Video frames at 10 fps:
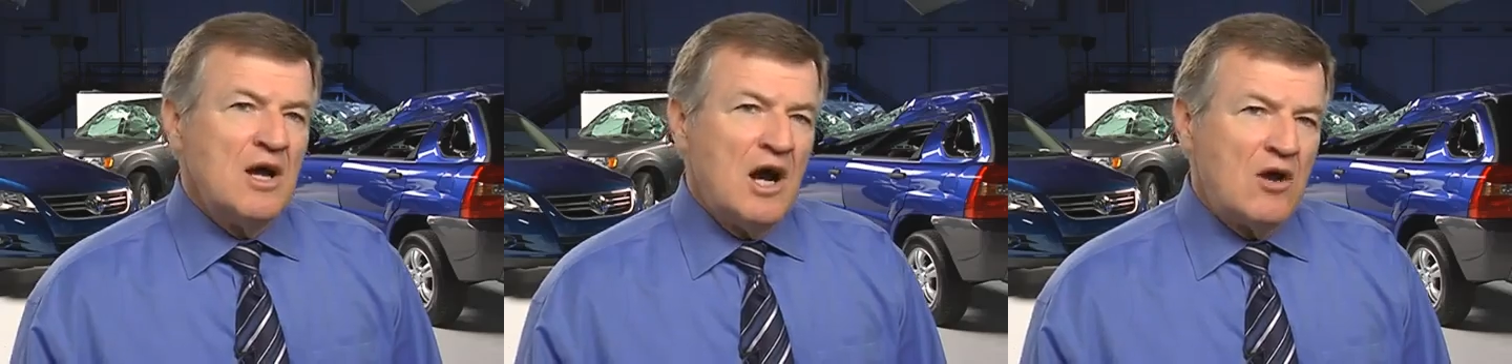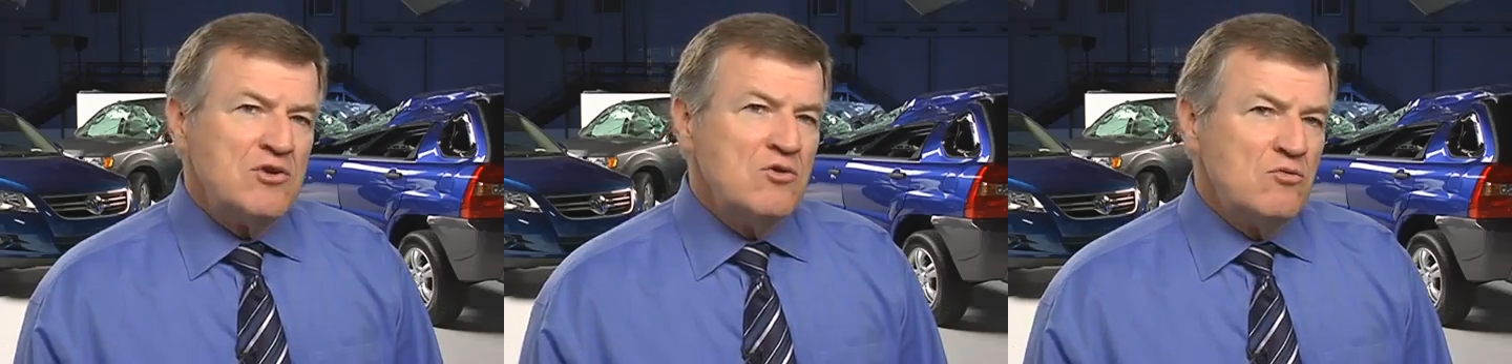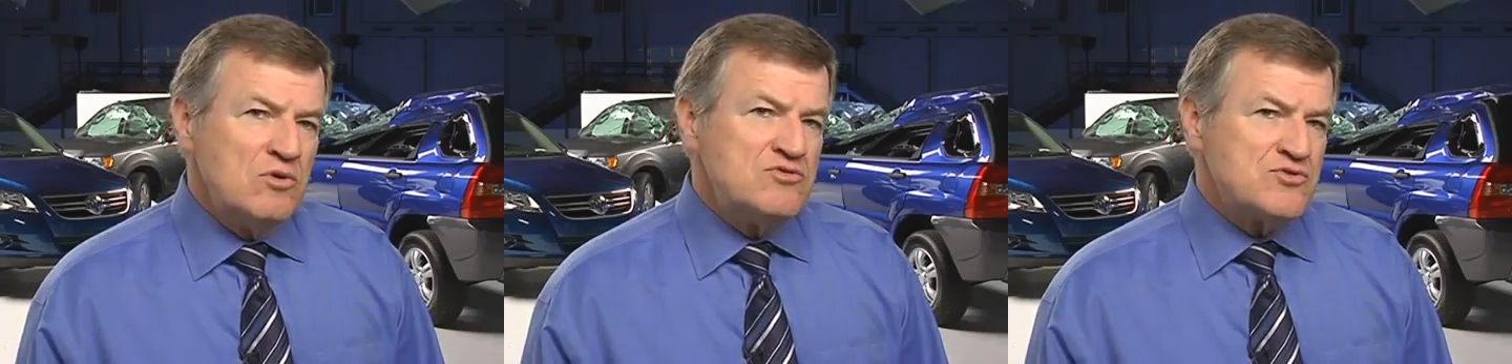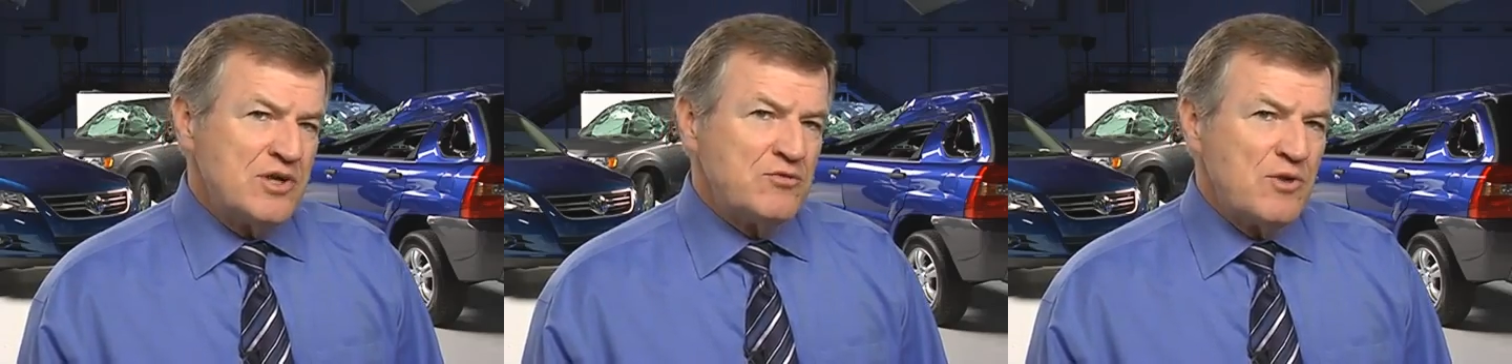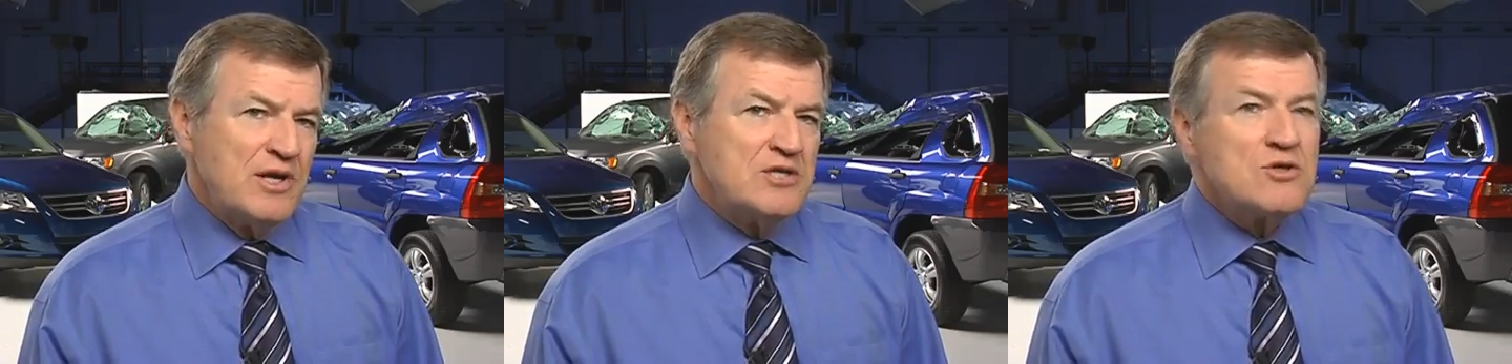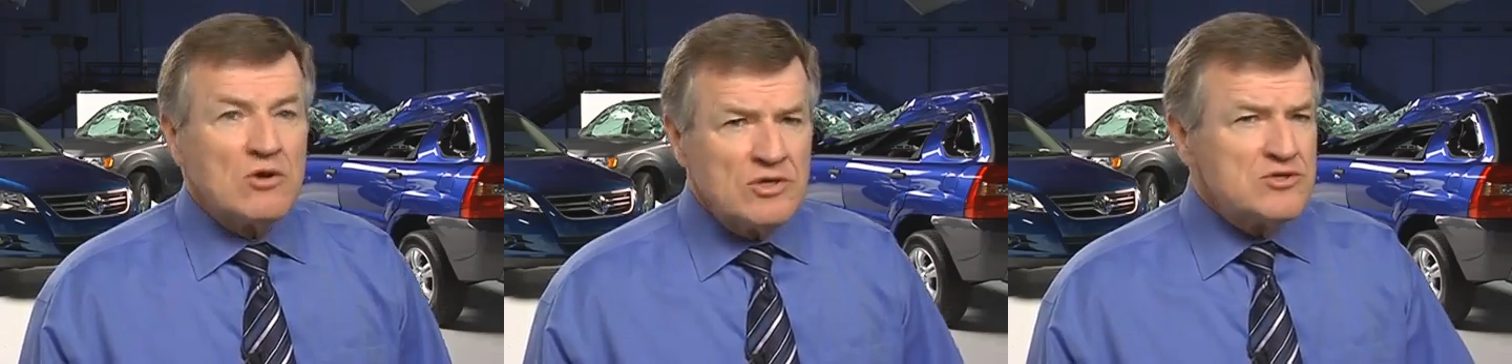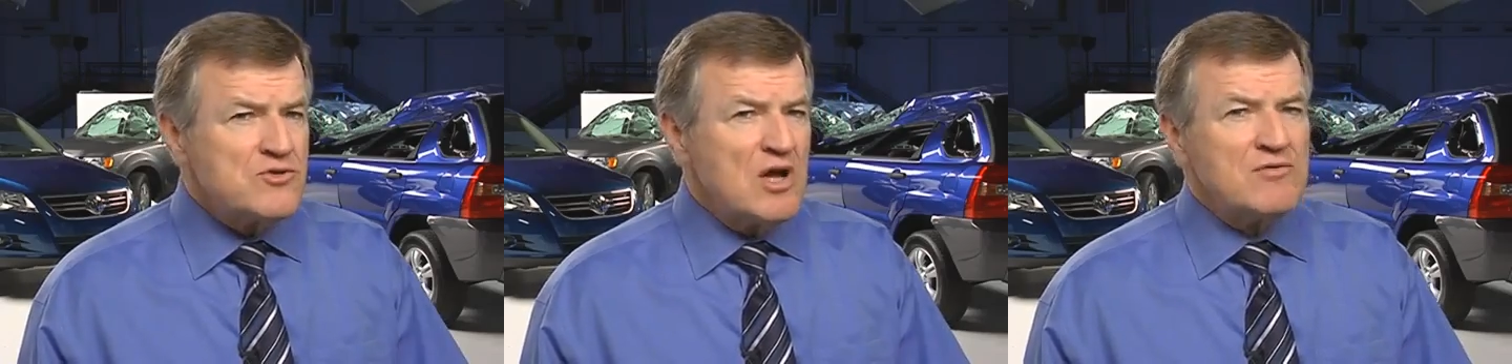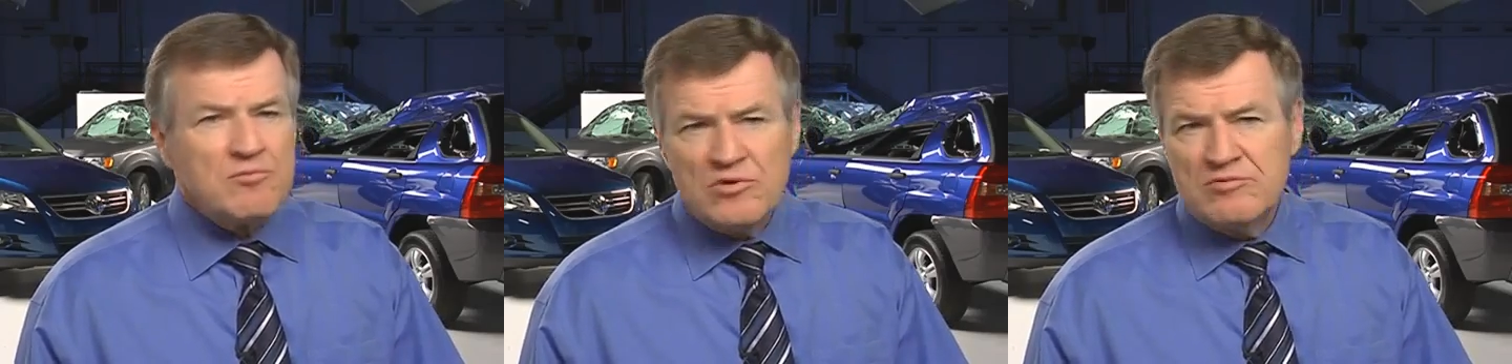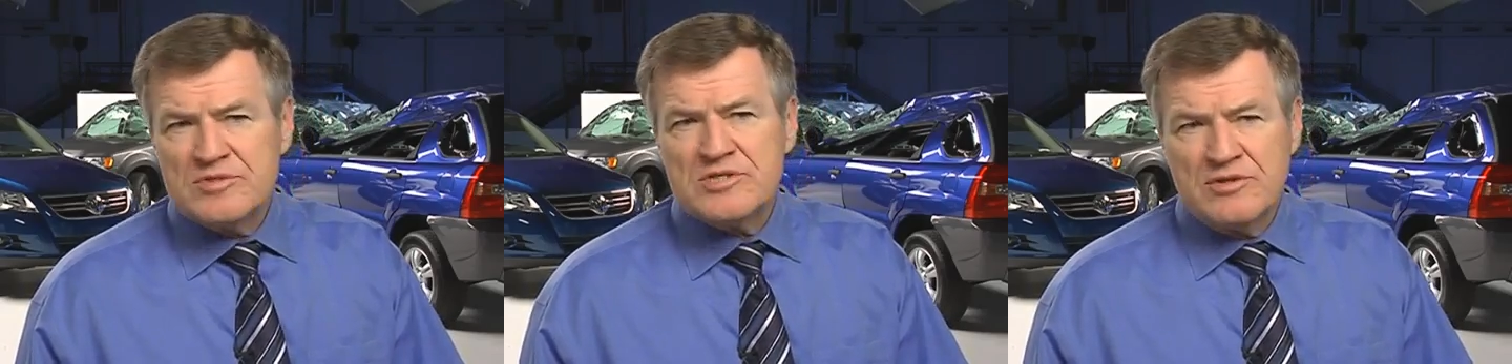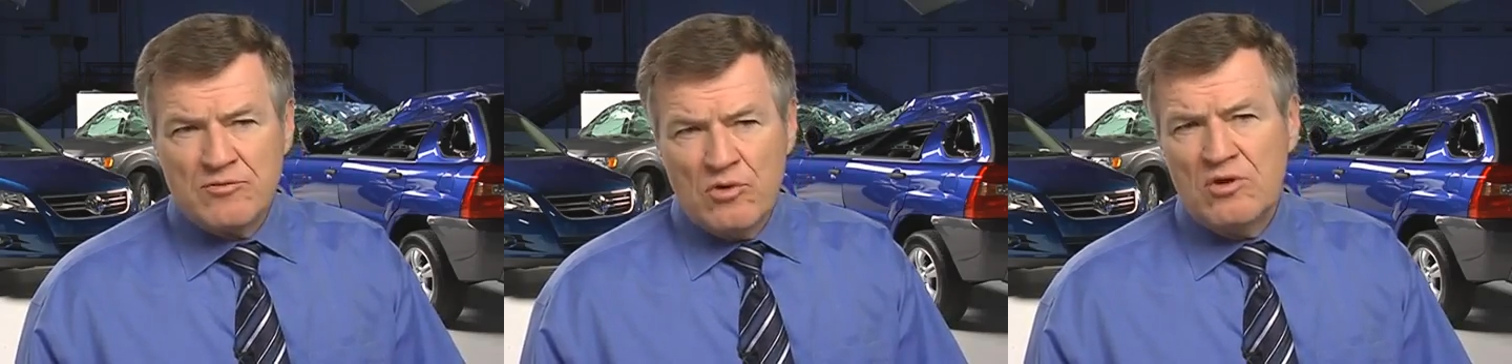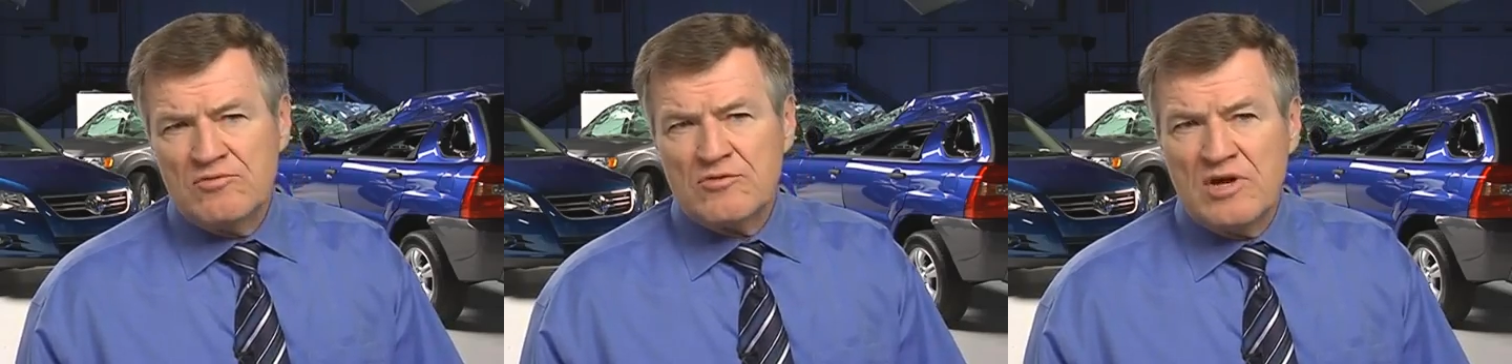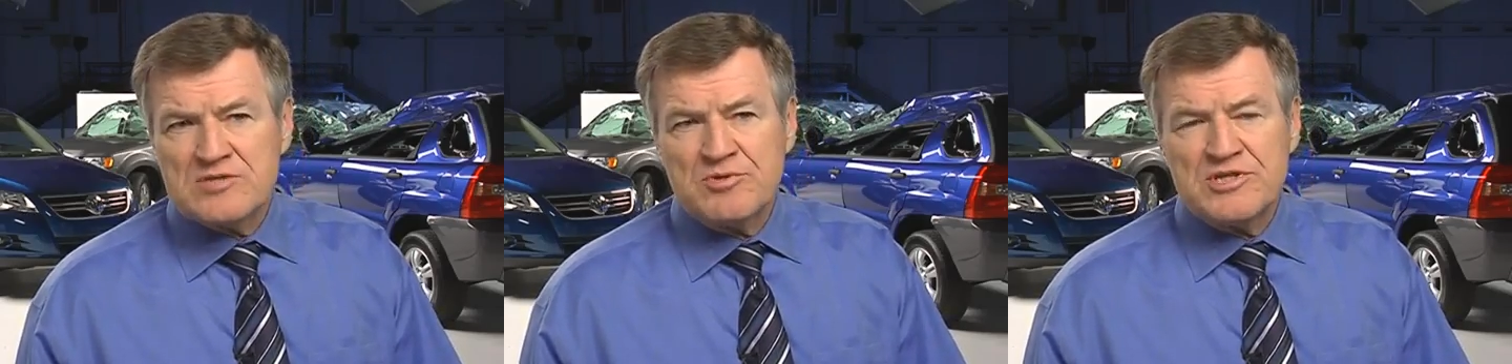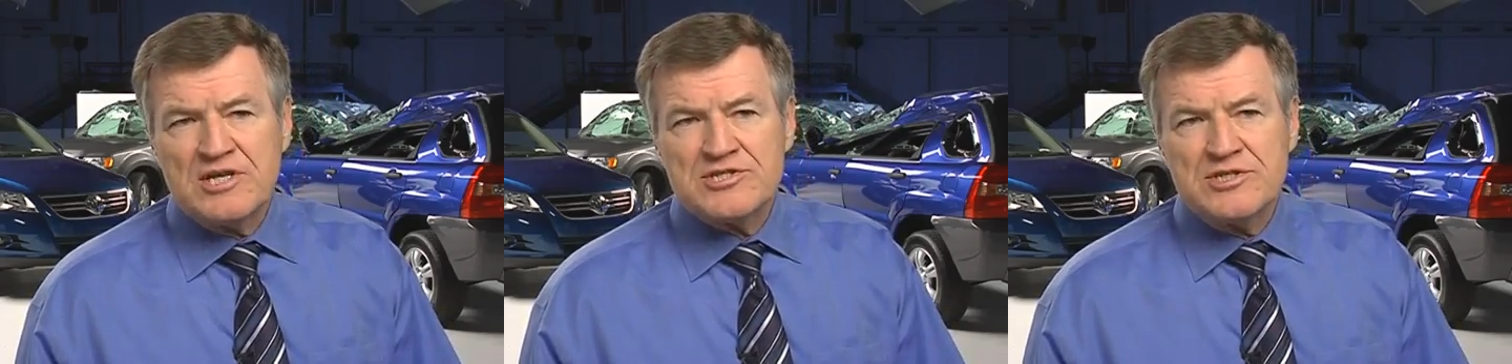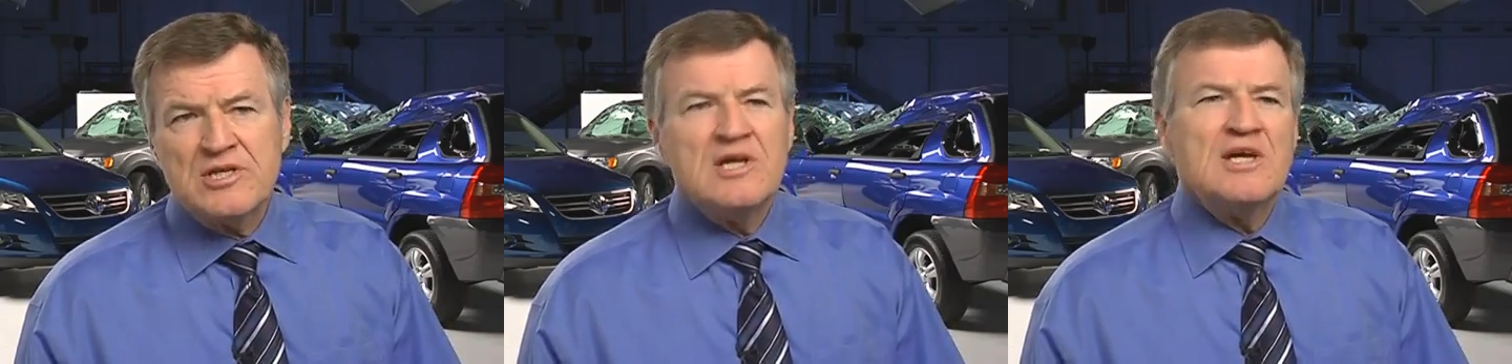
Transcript: Our new roof strength ratings are going to drive improvements in rollover crash protection